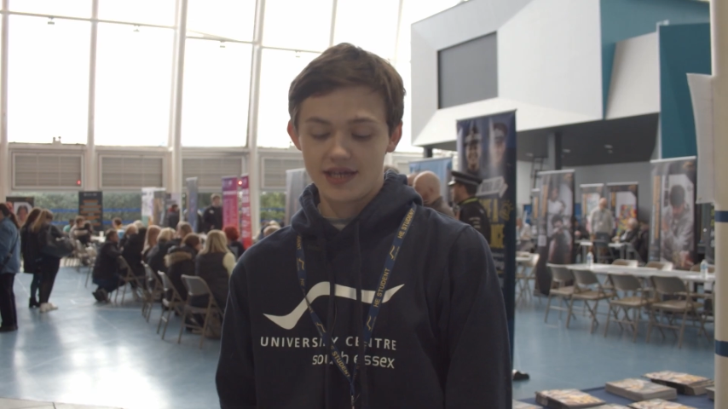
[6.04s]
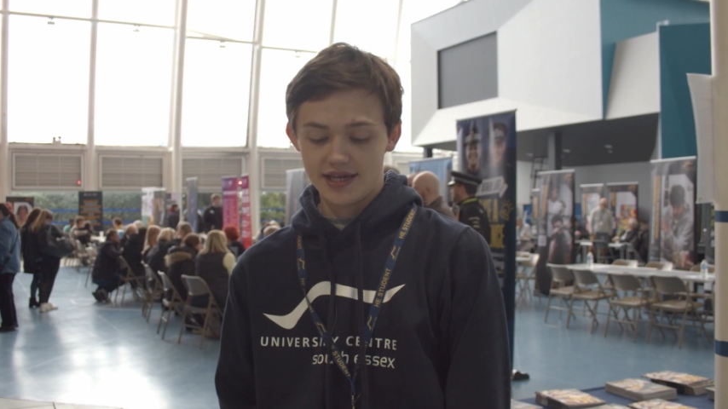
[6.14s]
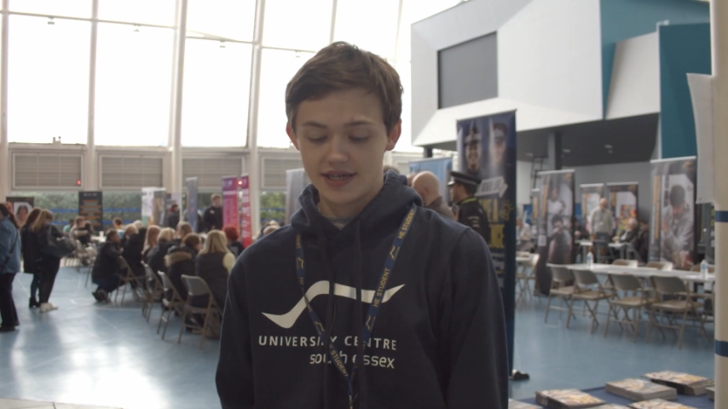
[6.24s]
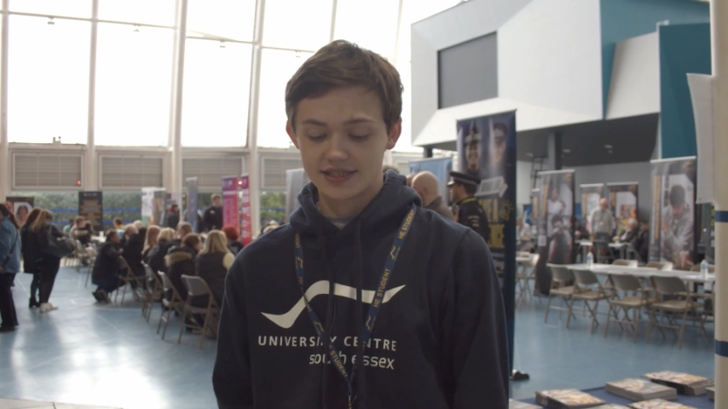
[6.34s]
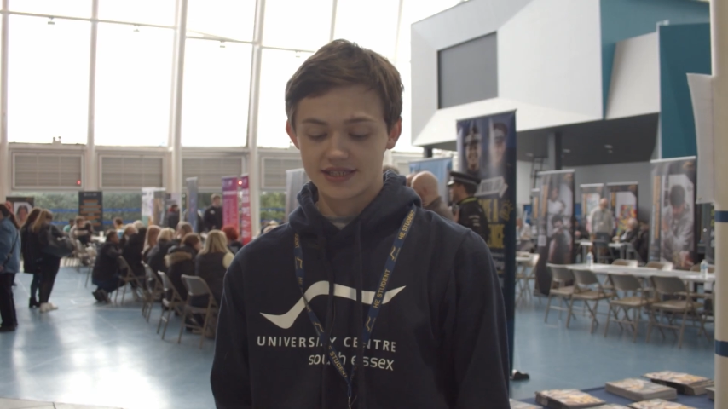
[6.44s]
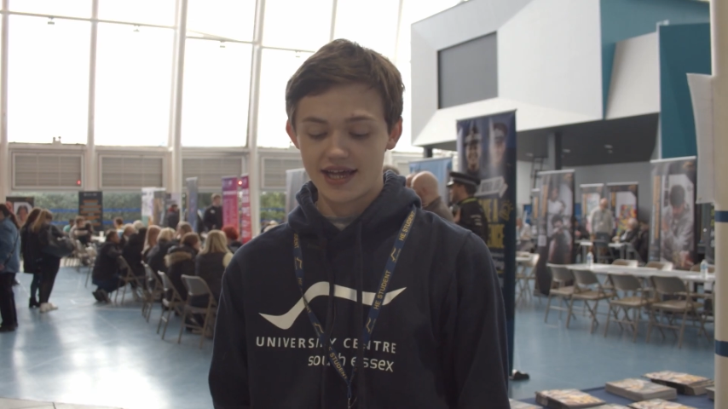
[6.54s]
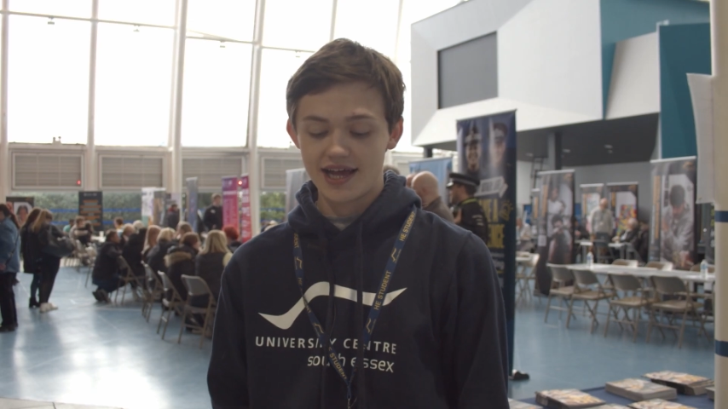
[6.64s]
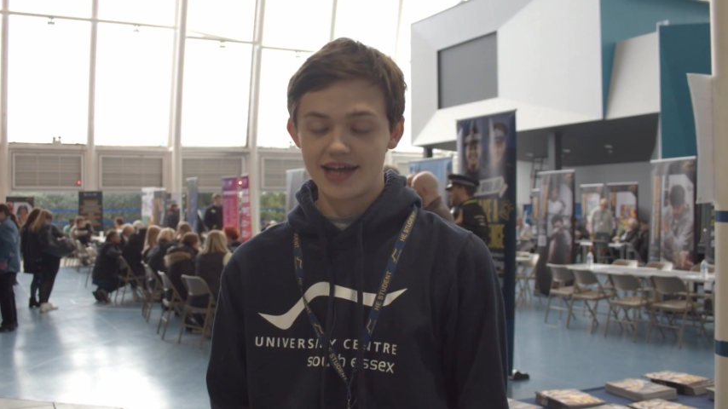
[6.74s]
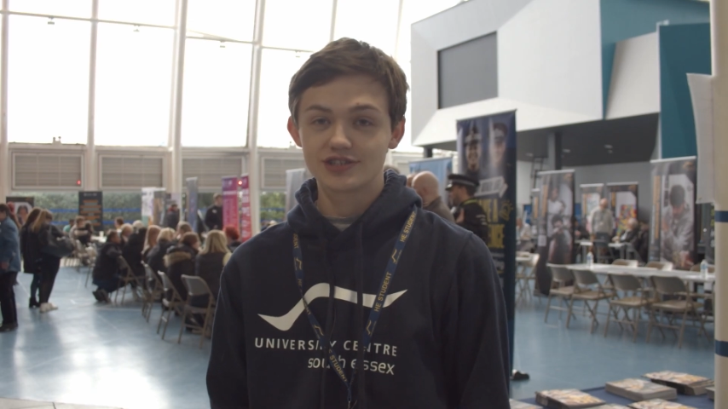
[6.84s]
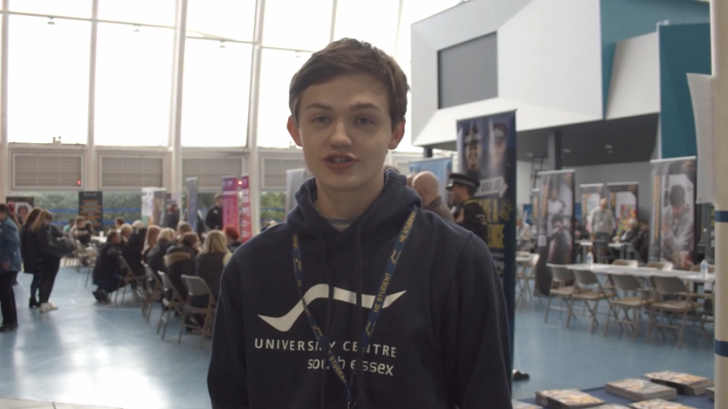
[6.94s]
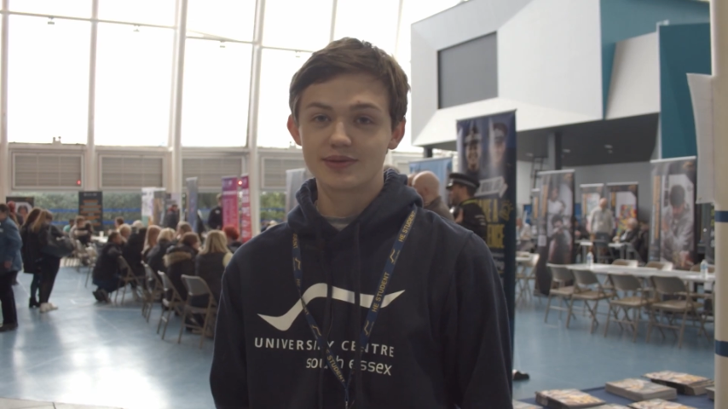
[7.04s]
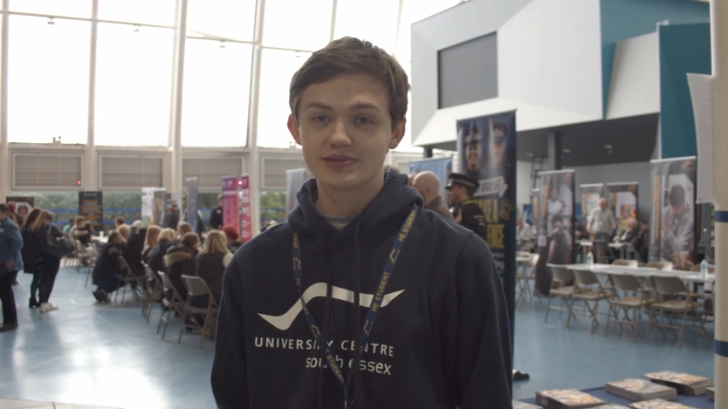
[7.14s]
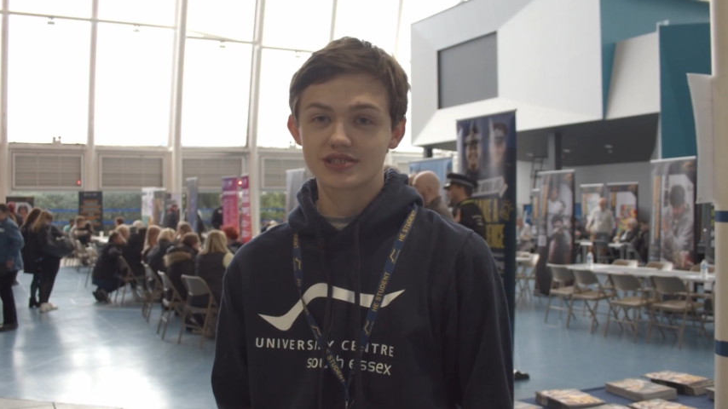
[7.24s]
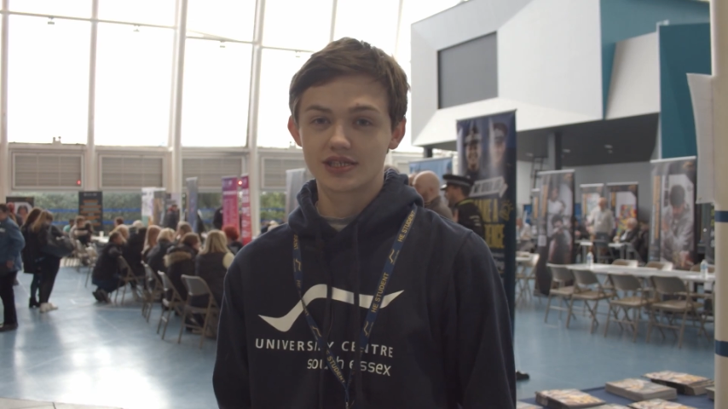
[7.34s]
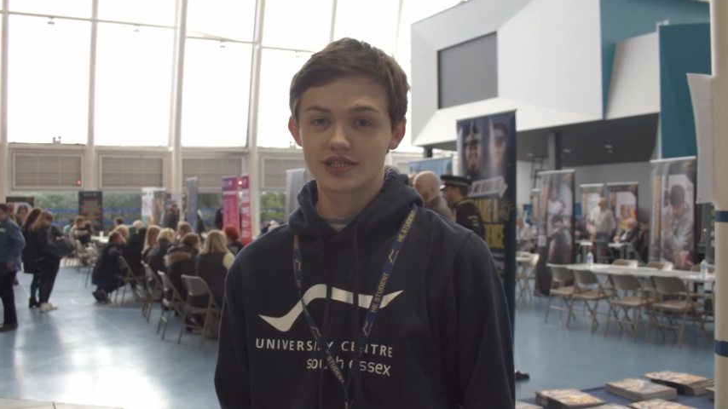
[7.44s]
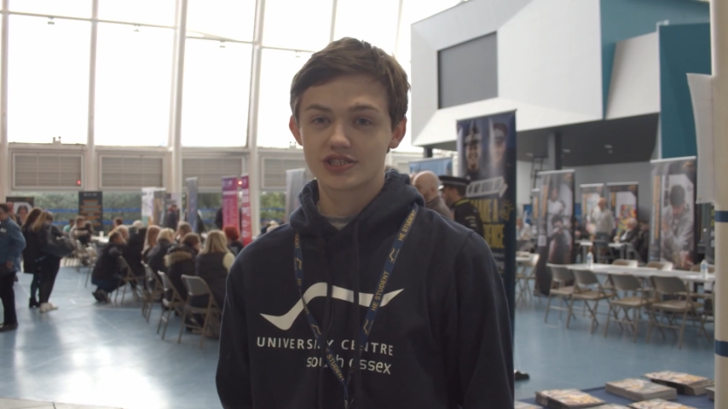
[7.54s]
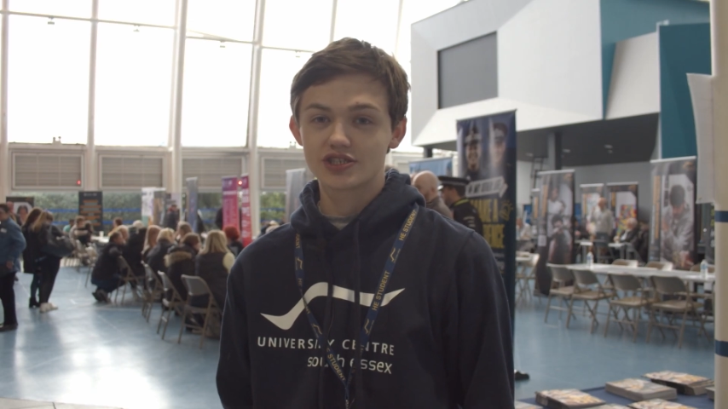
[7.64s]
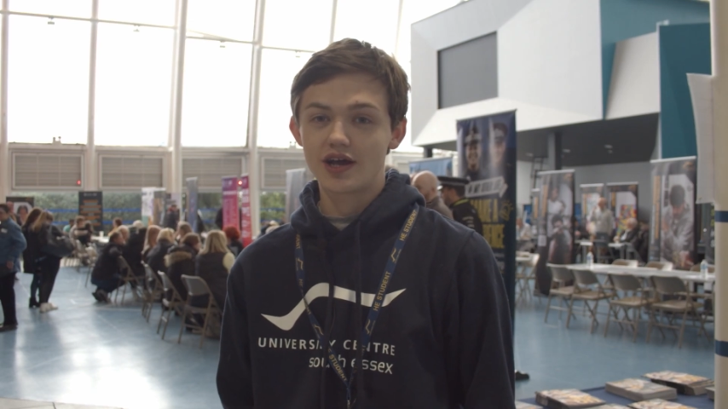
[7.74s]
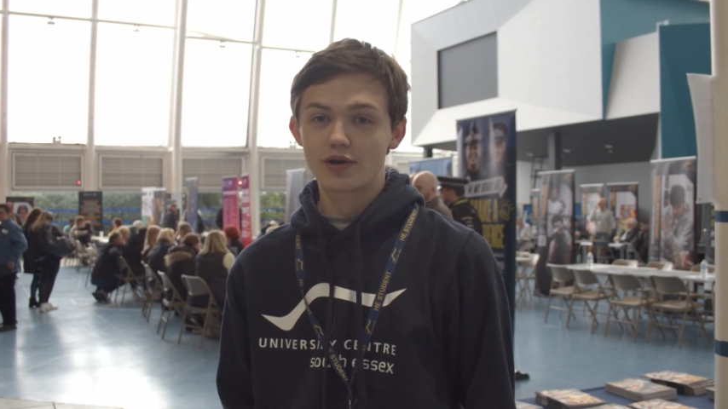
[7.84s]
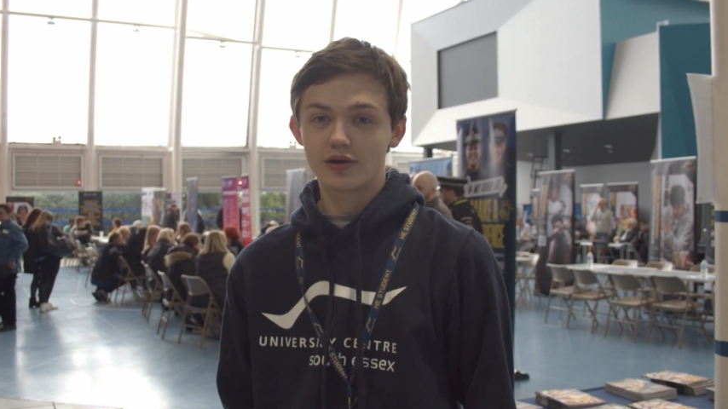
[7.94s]
Hicks and I'm studying
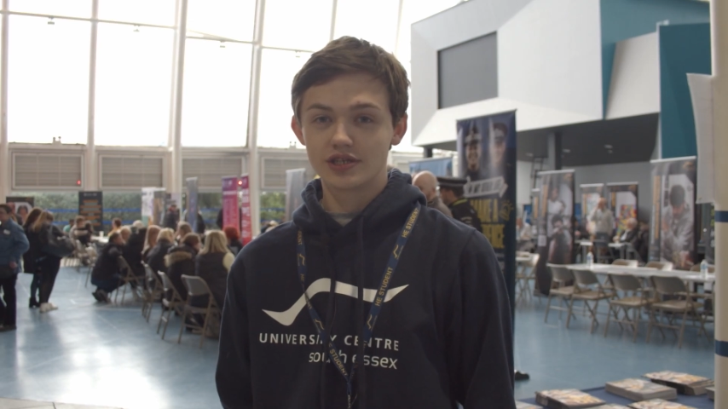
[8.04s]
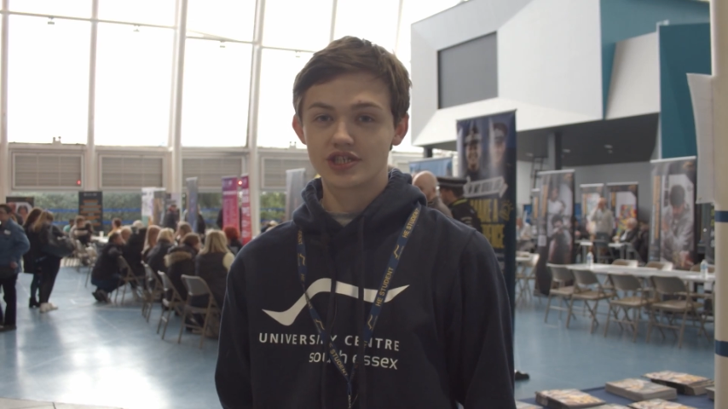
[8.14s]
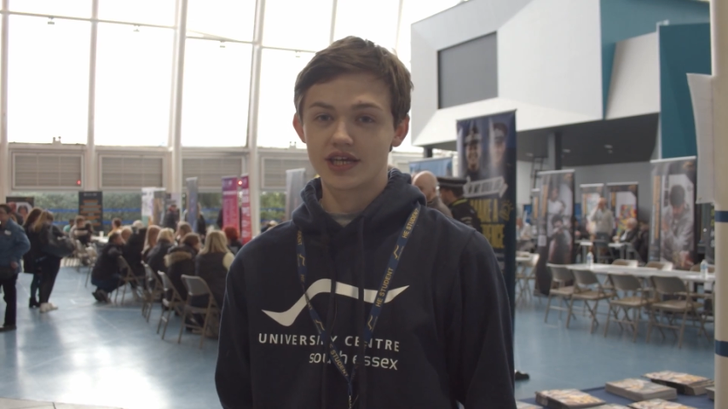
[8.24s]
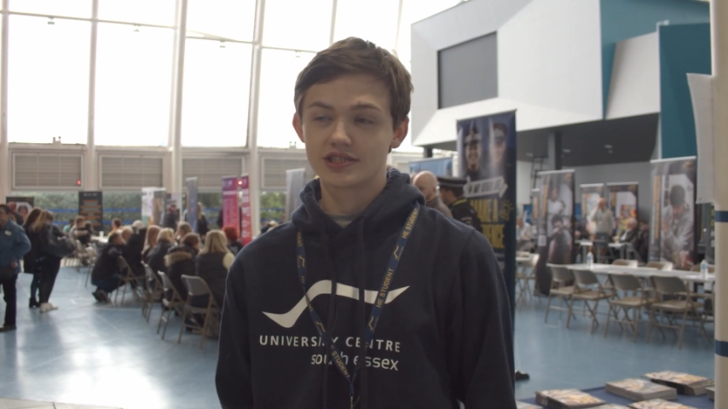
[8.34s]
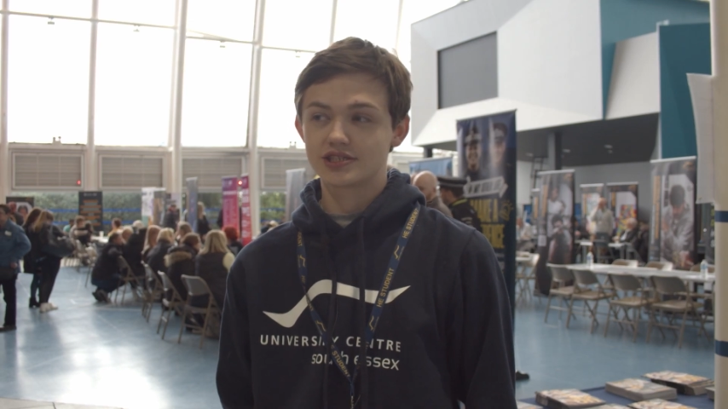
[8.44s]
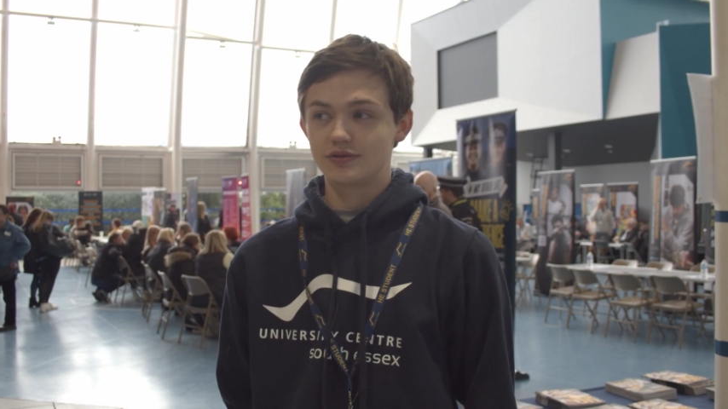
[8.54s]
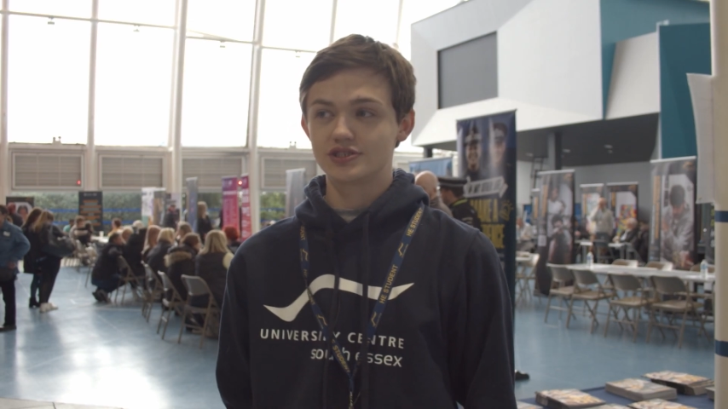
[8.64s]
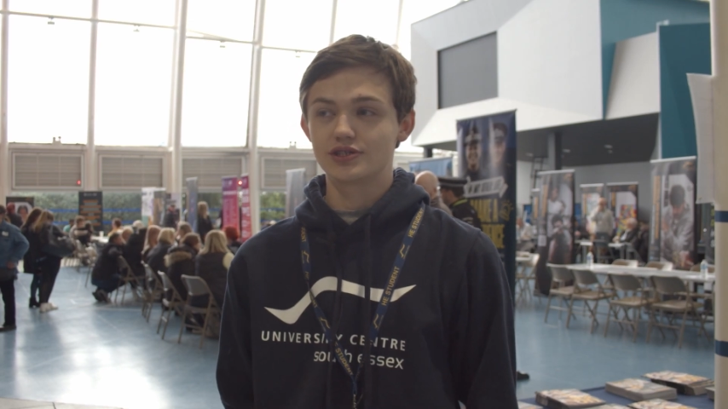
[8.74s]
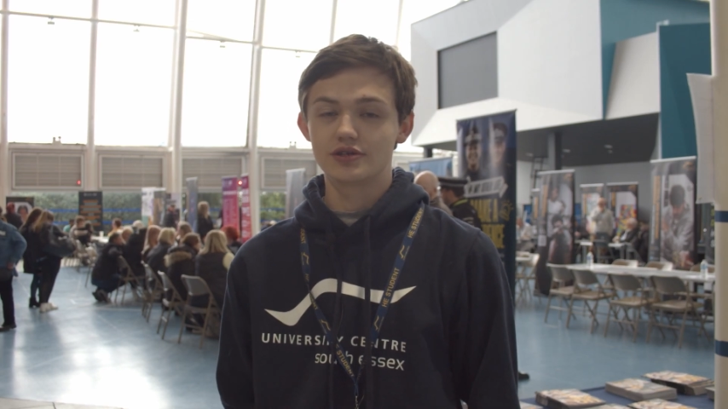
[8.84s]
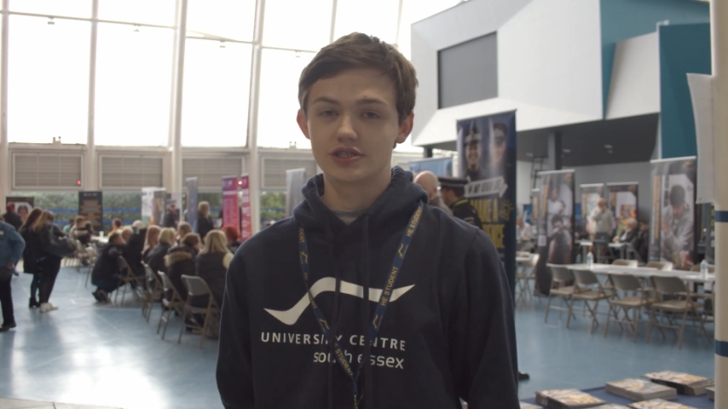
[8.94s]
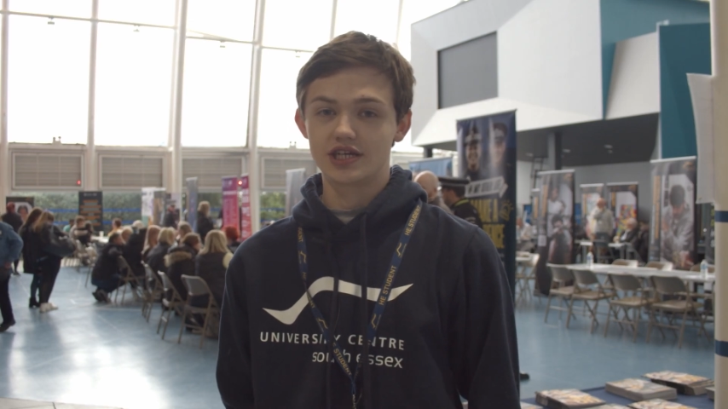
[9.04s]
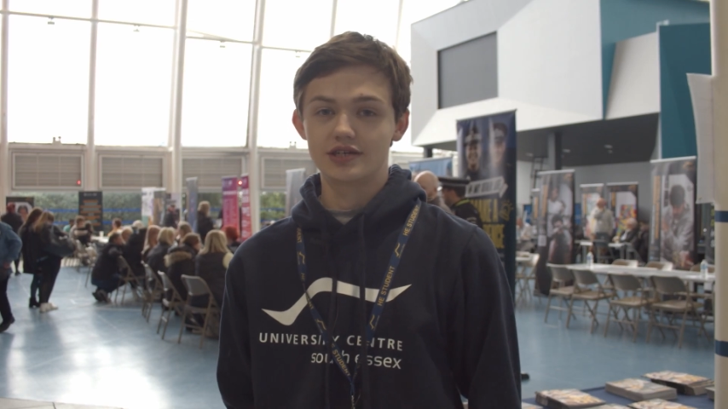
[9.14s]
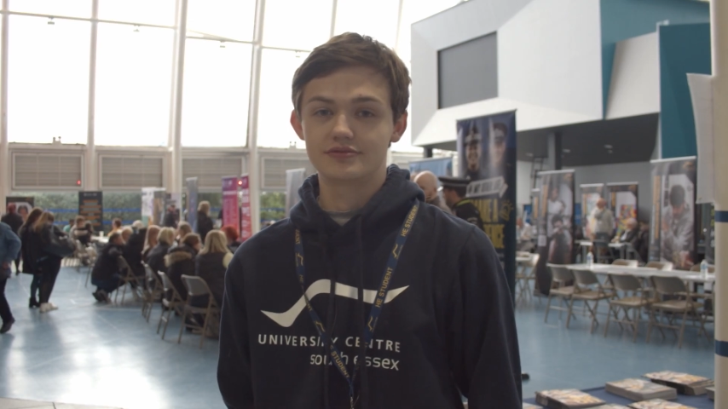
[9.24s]
psychology and sociology.